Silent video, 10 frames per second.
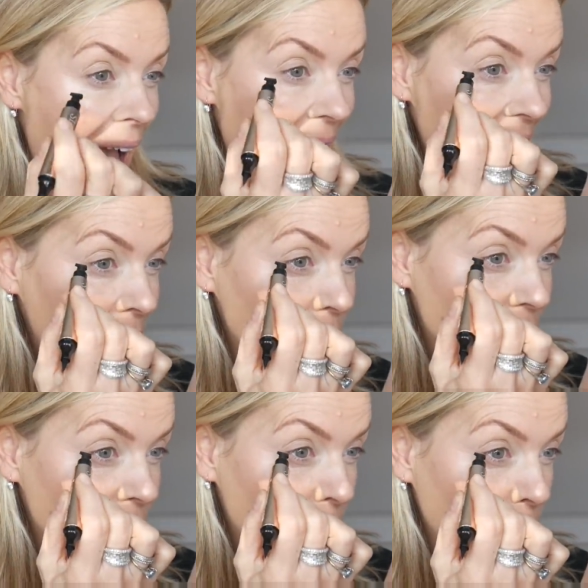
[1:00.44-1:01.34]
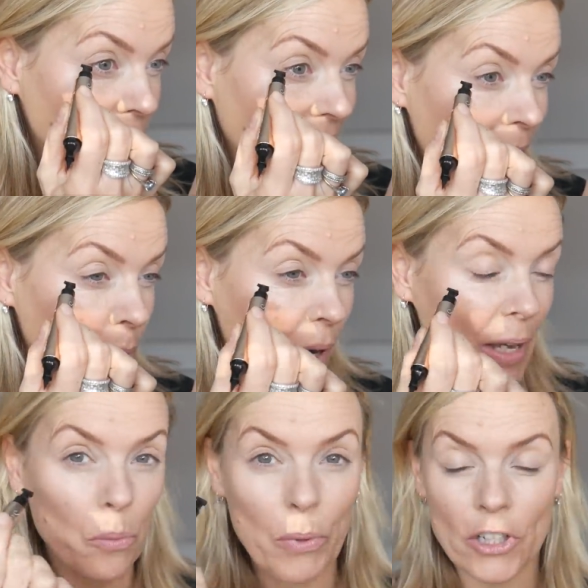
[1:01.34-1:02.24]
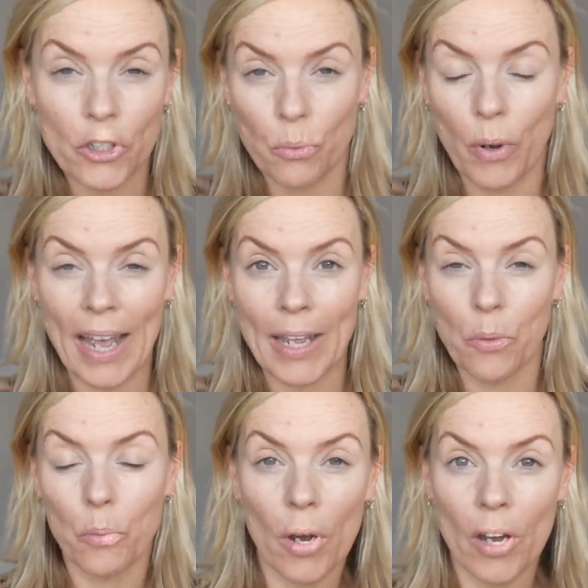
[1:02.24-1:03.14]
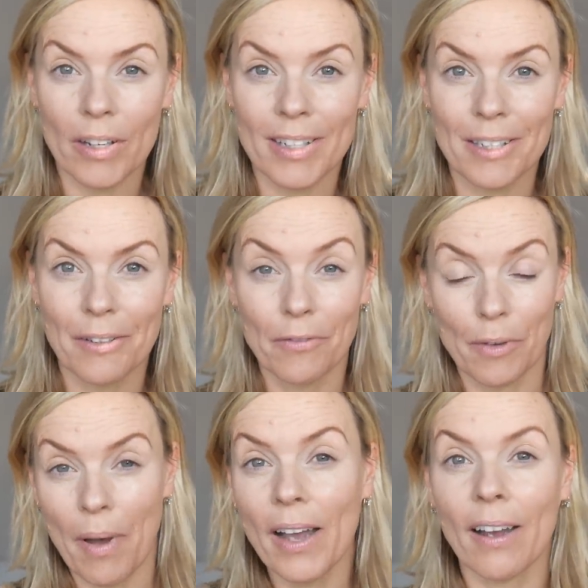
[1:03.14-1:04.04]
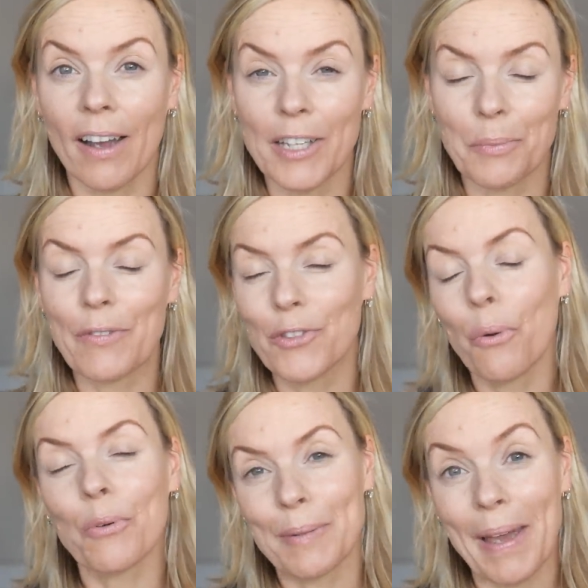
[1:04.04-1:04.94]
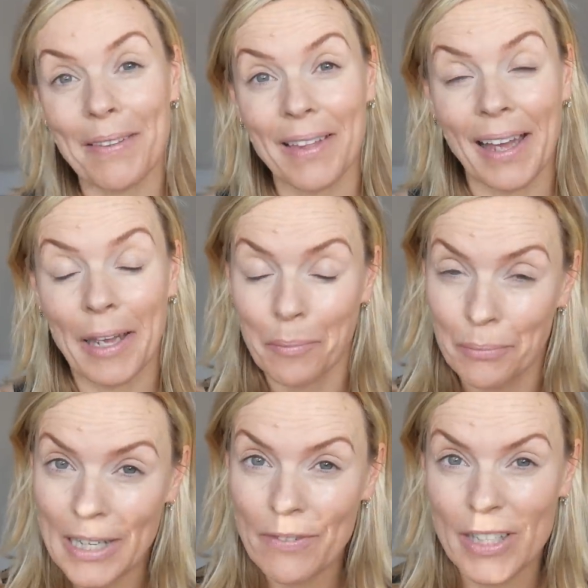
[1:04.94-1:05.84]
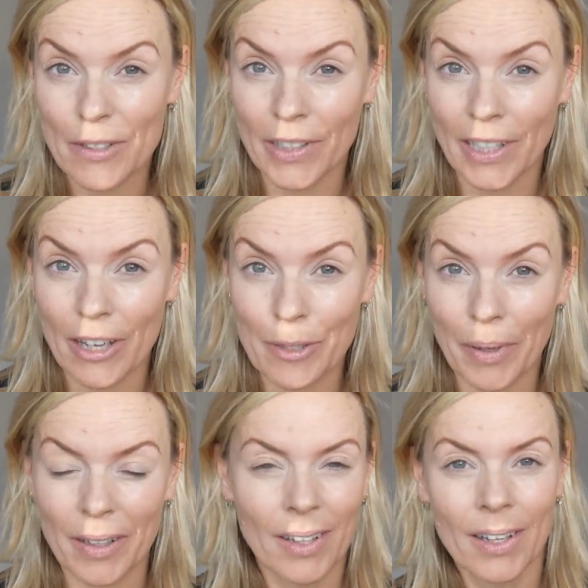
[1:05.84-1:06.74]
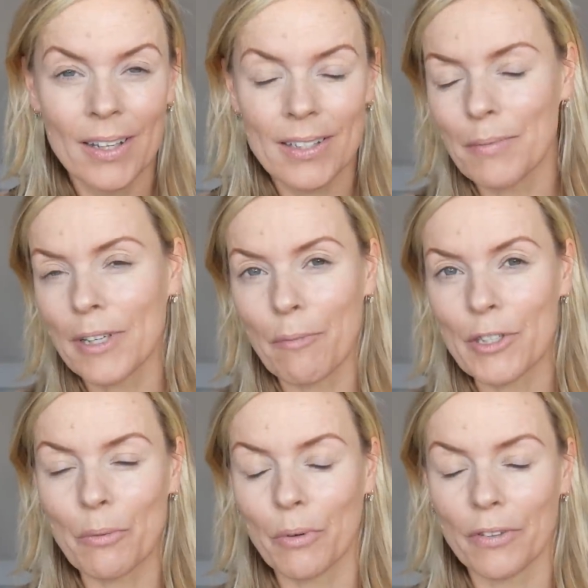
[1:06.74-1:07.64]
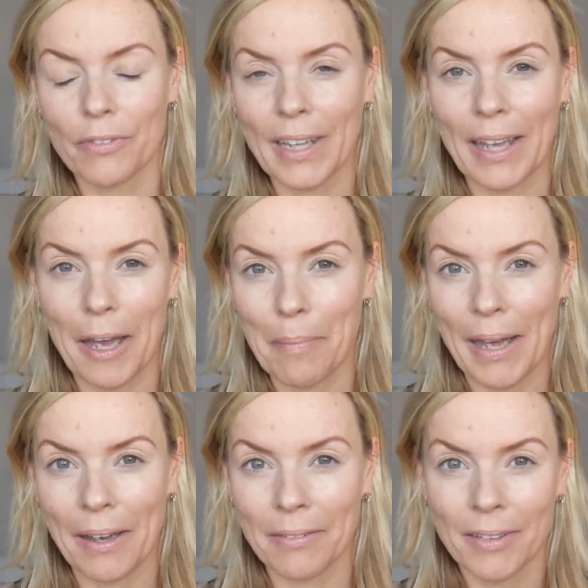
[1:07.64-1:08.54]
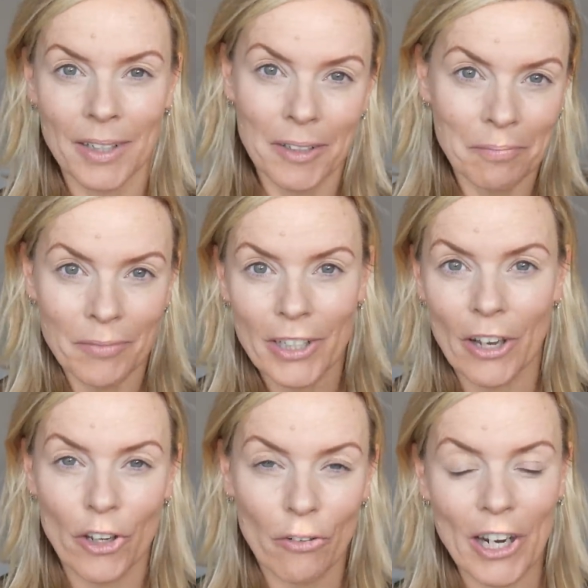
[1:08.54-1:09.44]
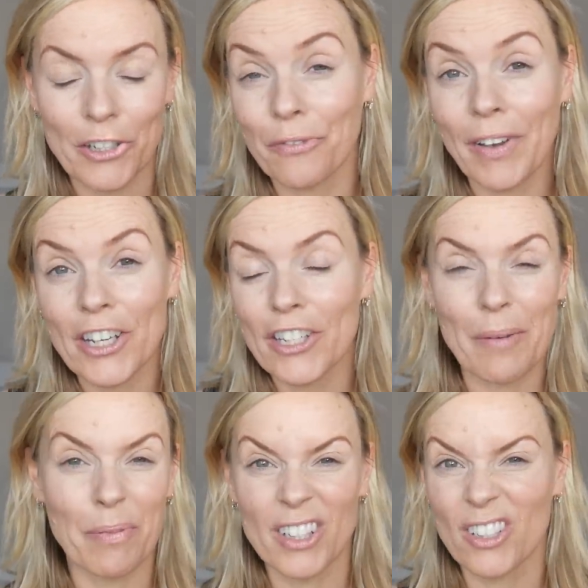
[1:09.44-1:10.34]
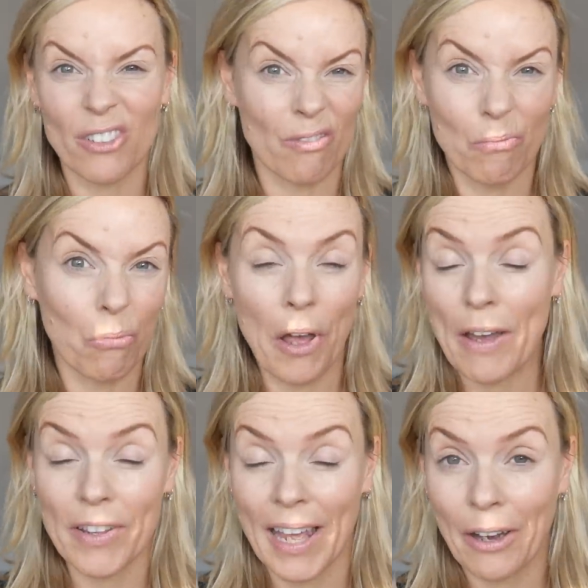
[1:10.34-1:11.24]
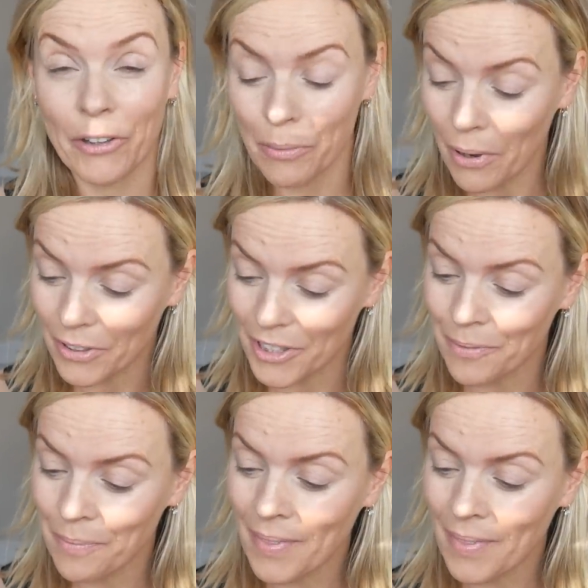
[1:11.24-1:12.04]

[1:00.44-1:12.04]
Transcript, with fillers: out in a more cat way, which way works for my eyes. We've talked about that in previous videos, but sometimes you want to forget about, you know, your actual face shape and just do whatever the hell you want.